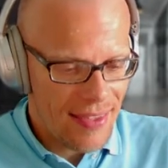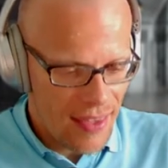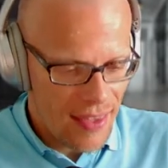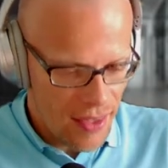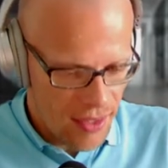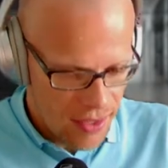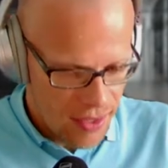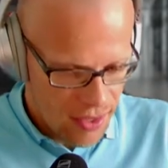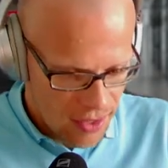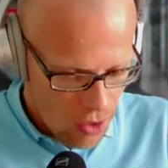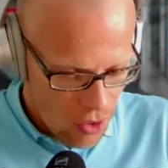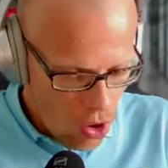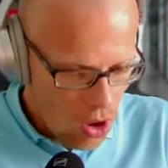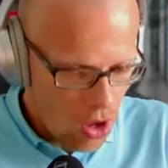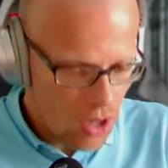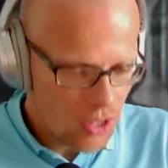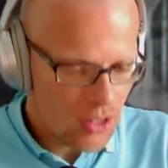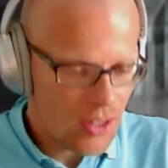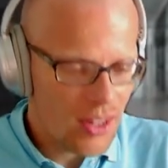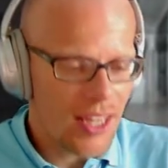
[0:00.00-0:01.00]

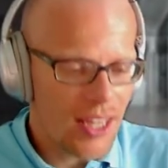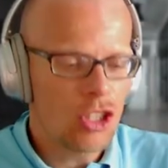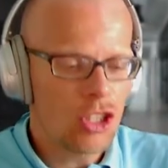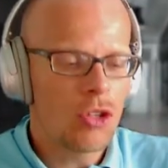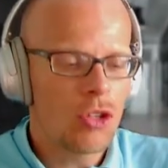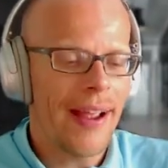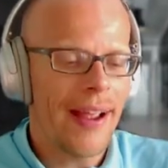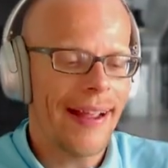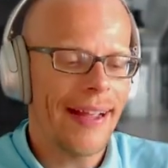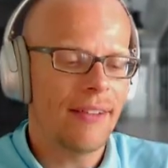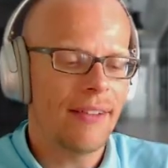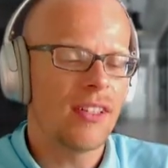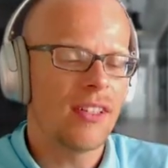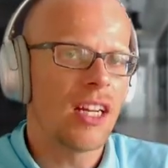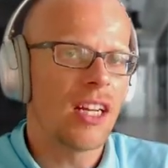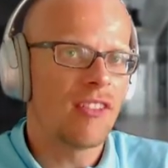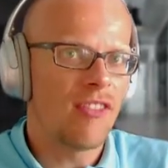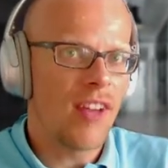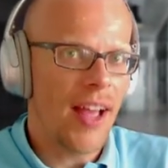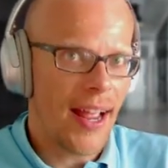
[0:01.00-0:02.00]
thought that you have an
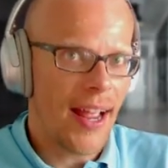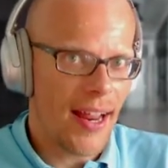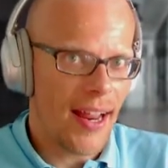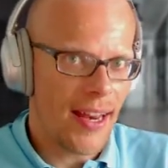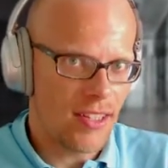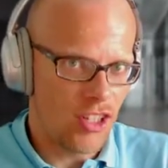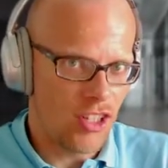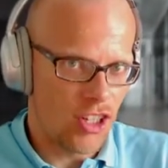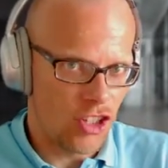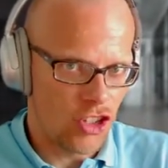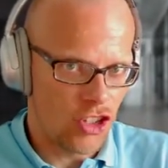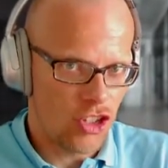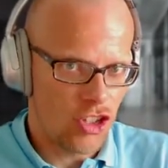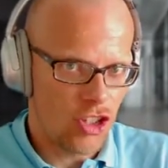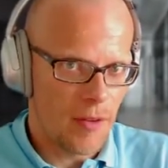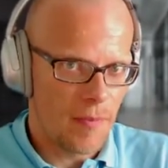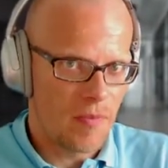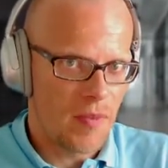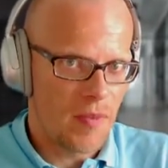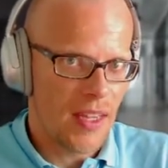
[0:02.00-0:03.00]
advantage
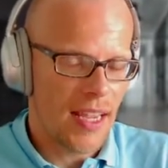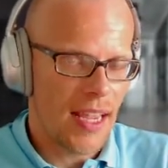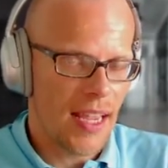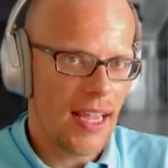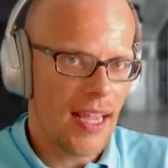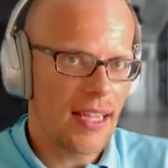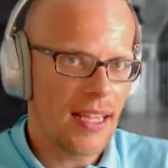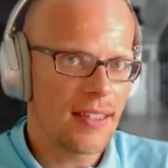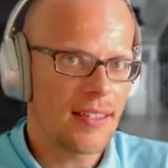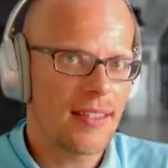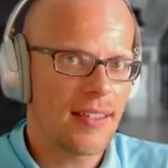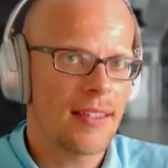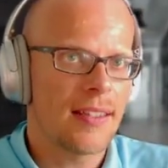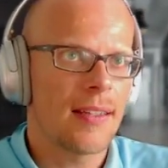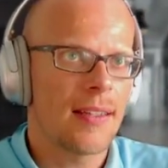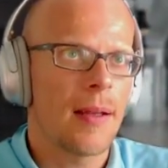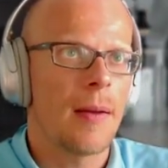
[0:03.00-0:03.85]
is